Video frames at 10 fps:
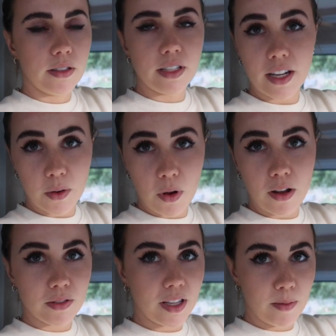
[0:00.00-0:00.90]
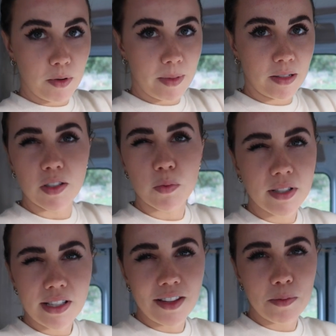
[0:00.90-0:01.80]
Scenic World in the Blue Mountains. We're
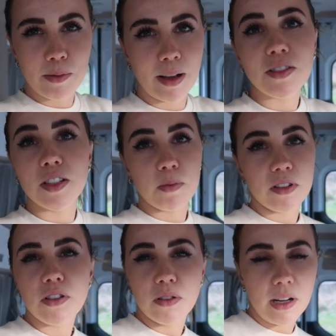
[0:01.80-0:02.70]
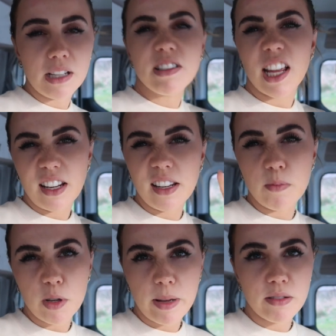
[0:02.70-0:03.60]
still in the Blue Mountains, but to like technically
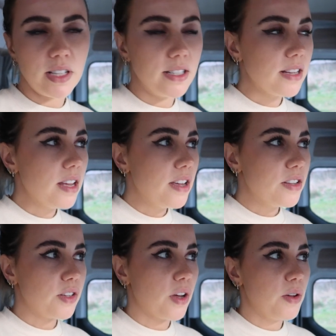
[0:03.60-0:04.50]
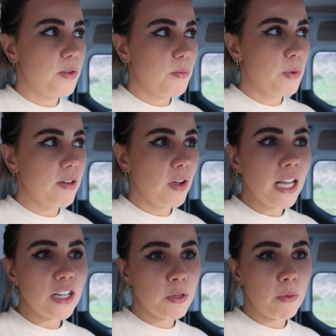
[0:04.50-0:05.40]
the Blue Mountains. So we only
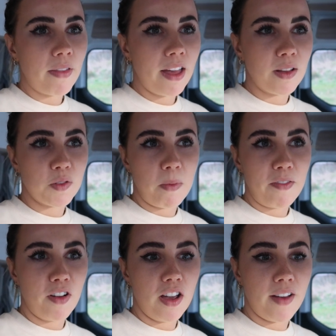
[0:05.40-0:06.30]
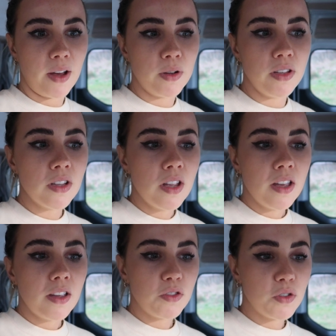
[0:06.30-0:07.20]
actually were at the house for about 5 hours,
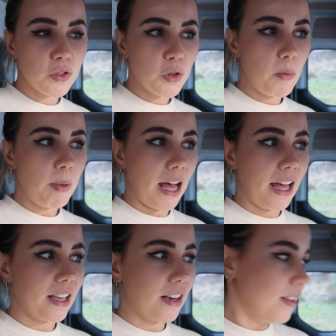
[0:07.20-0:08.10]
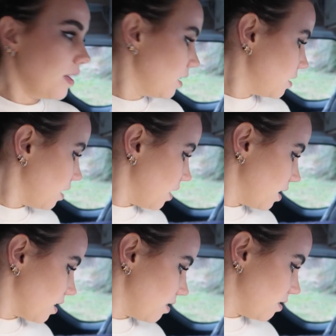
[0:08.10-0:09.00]
just got back, and I think it's
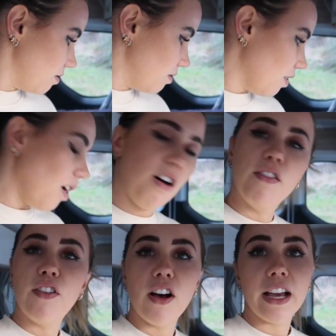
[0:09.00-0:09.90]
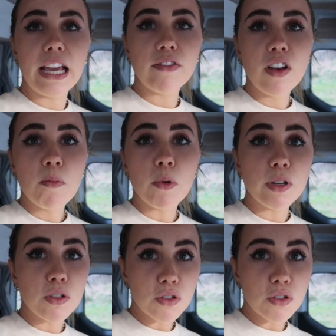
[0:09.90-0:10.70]
like 5:30, but we're